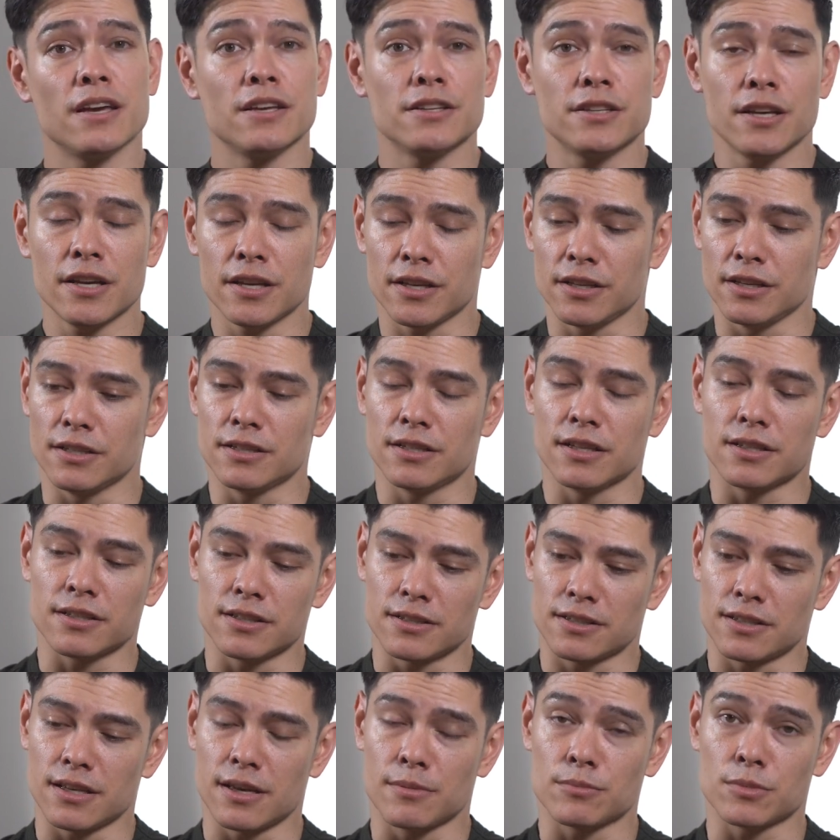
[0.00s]
They eat at the
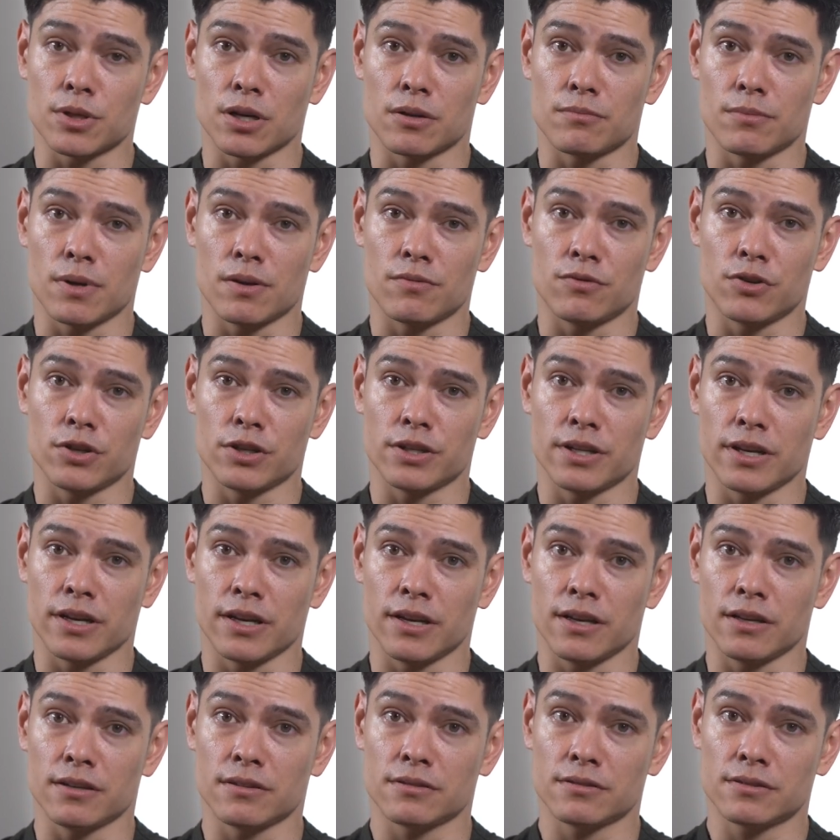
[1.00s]
same time every
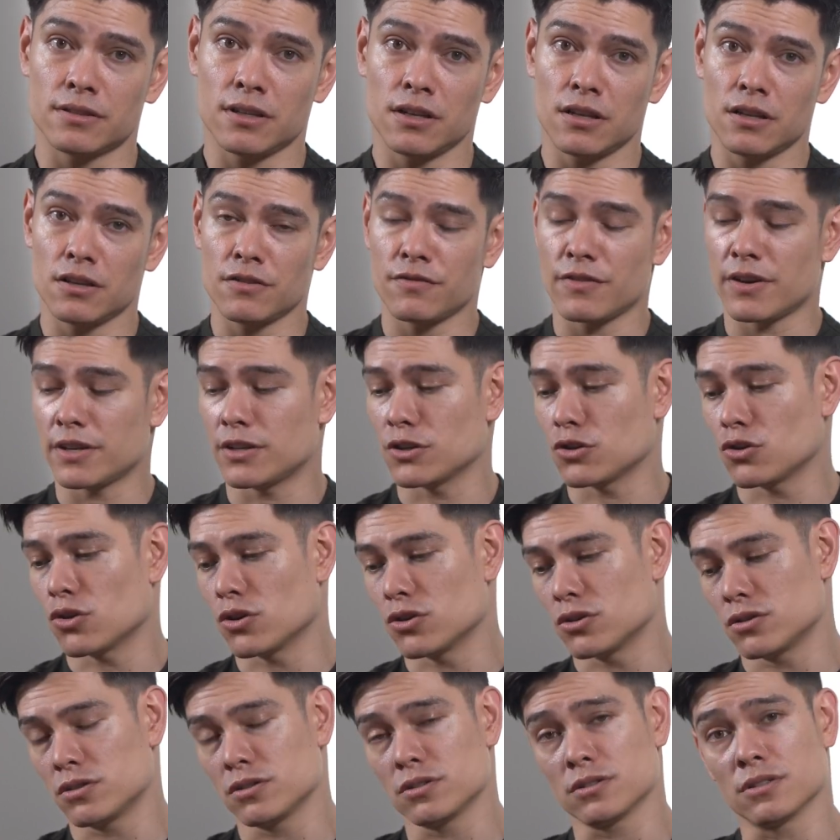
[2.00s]
day, they live at a
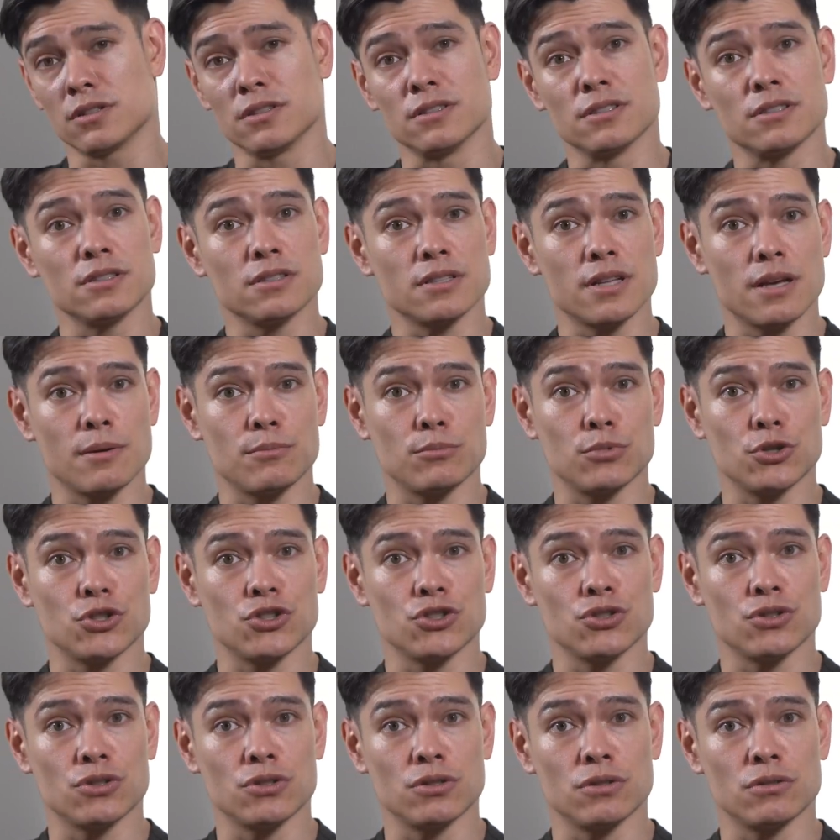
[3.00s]
constant
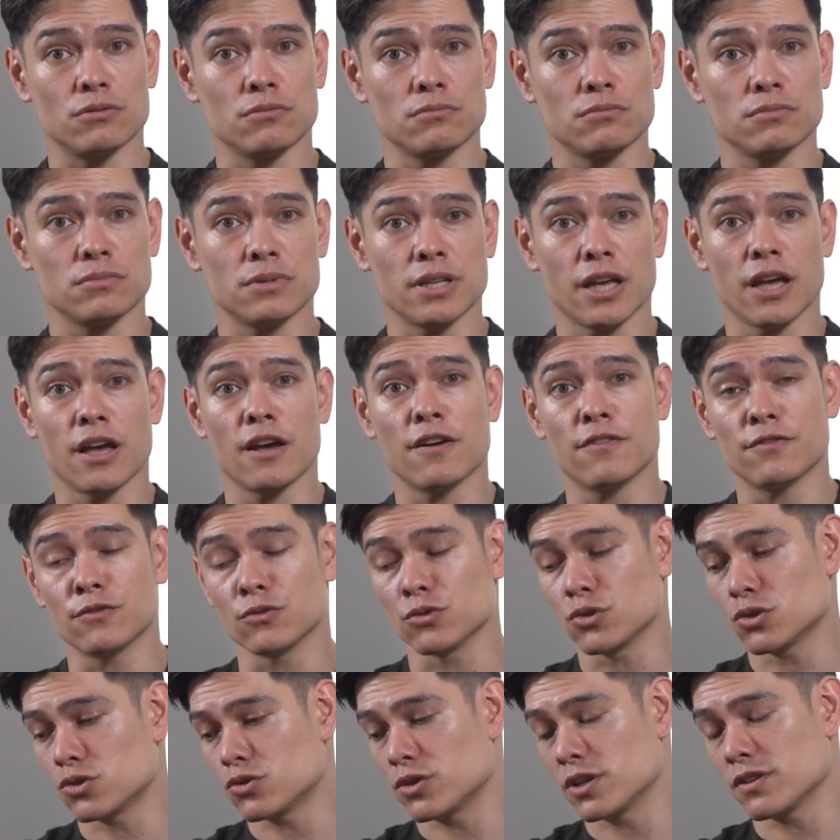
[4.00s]
temperature, they have
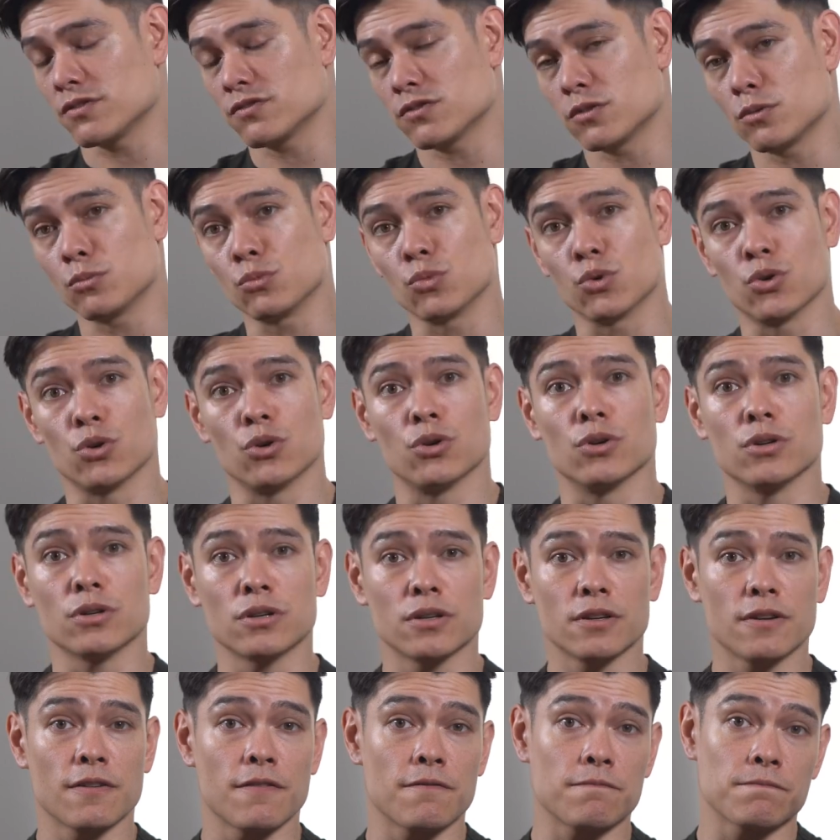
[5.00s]
no stress from
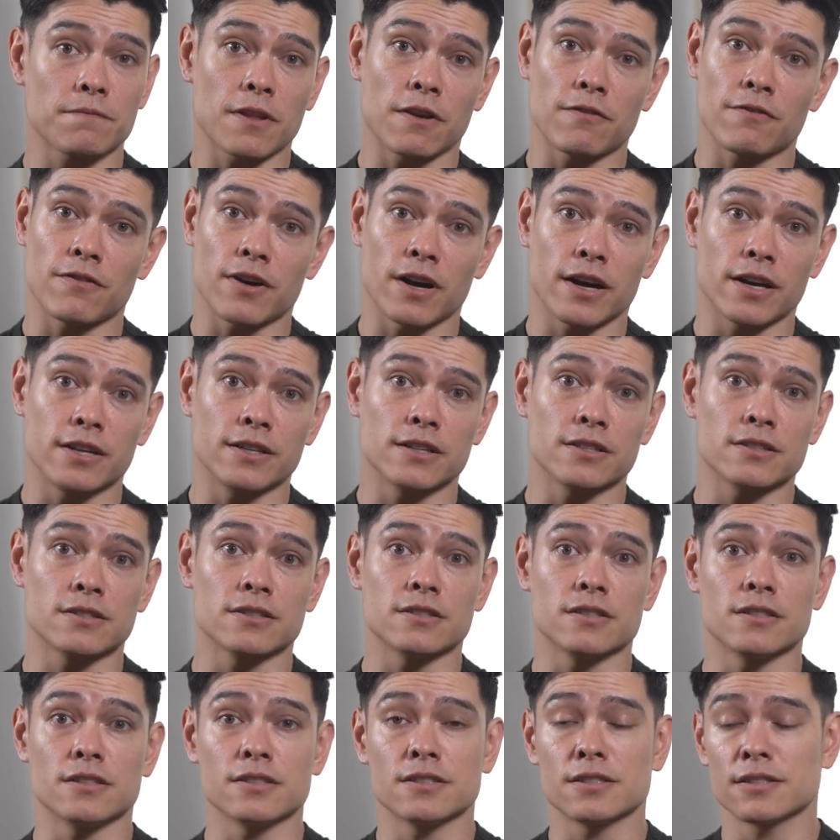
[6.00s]
work,
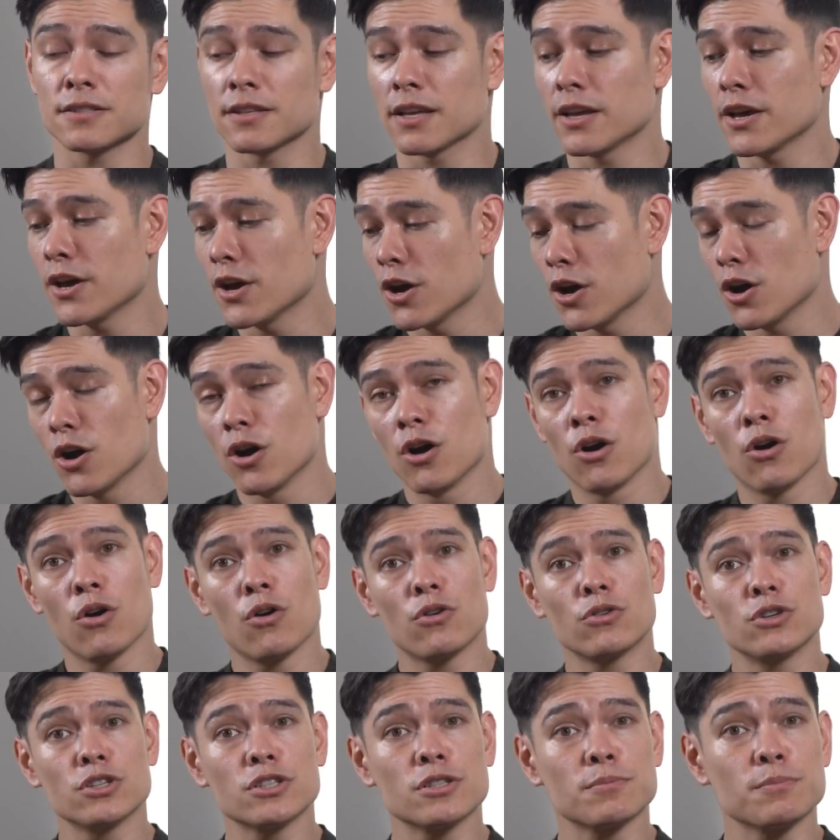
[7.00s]
finances,
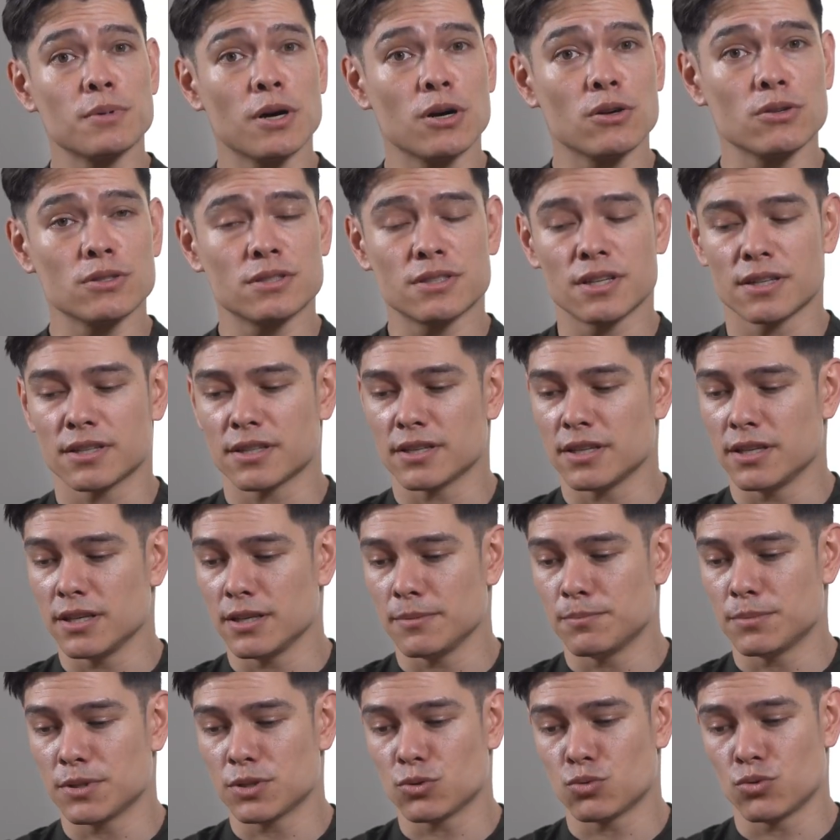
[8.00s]
or a spouse that
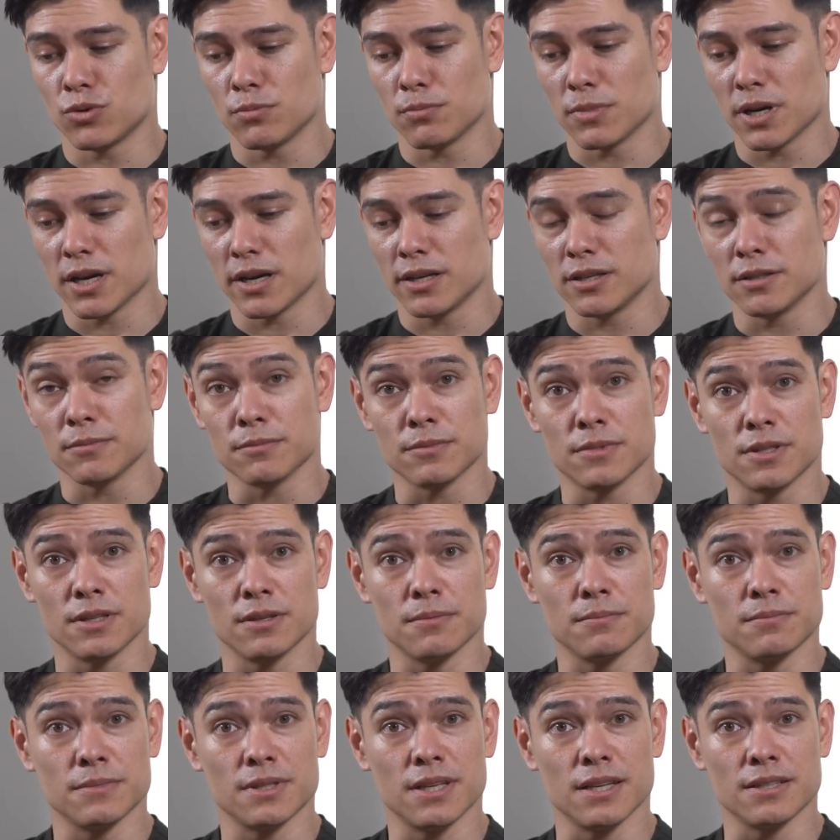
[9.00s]
keeps reminding
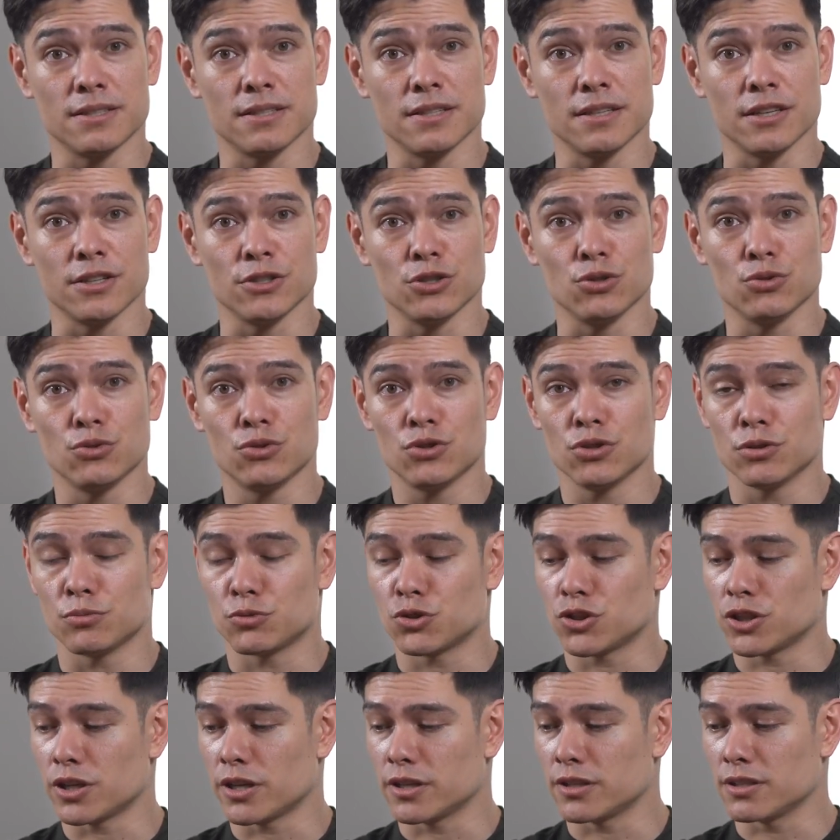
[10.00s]
them that their YouTube
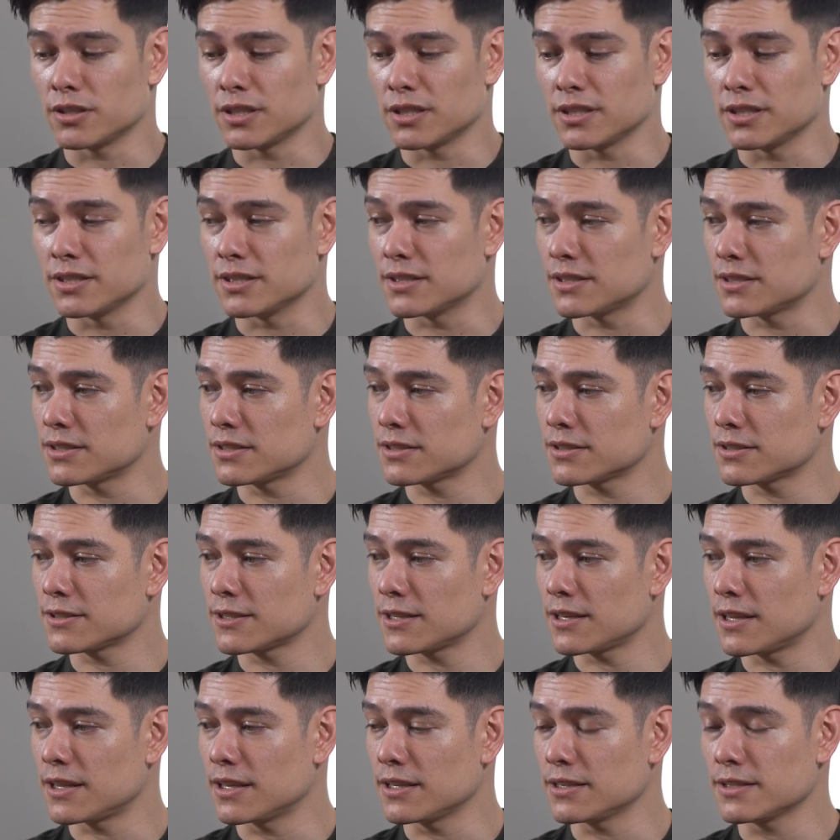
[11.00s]
channel
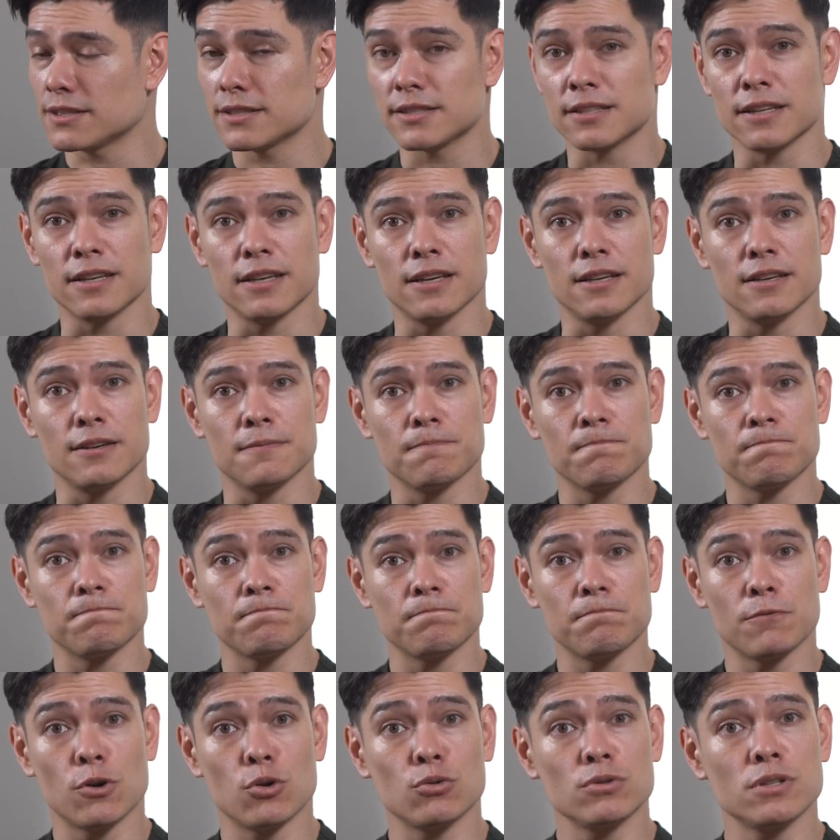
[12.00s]
is, let's say,
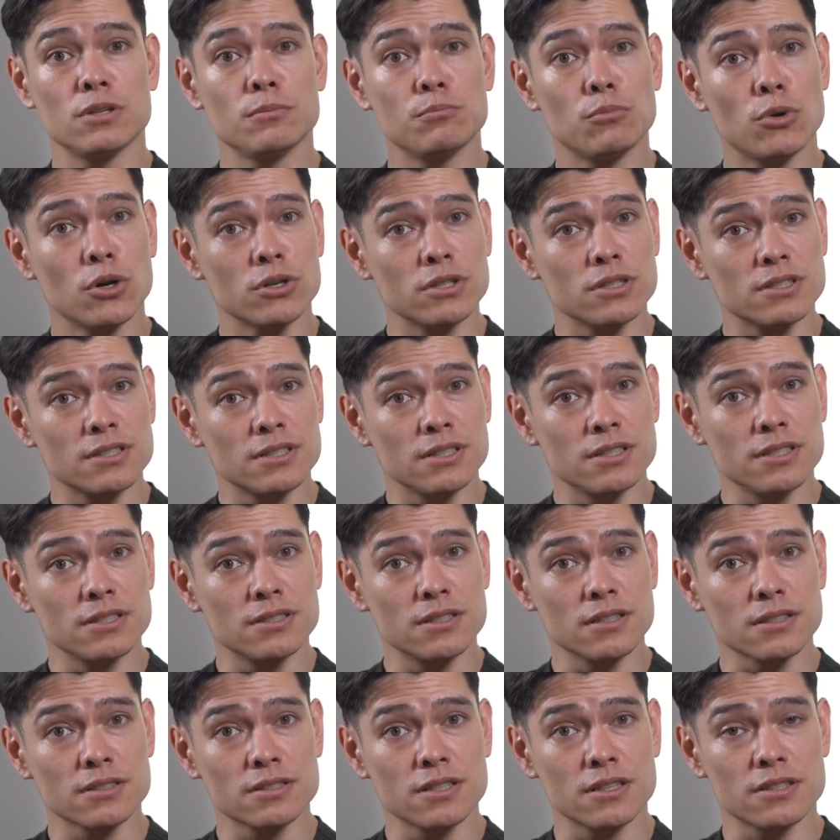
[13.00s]
only modestly
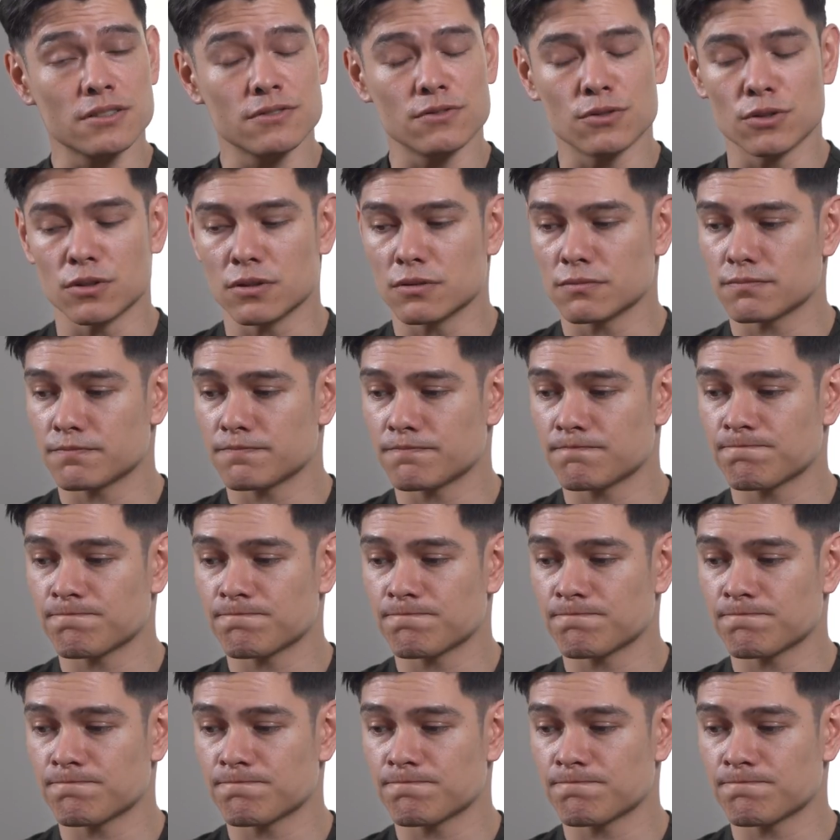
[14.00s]
successful.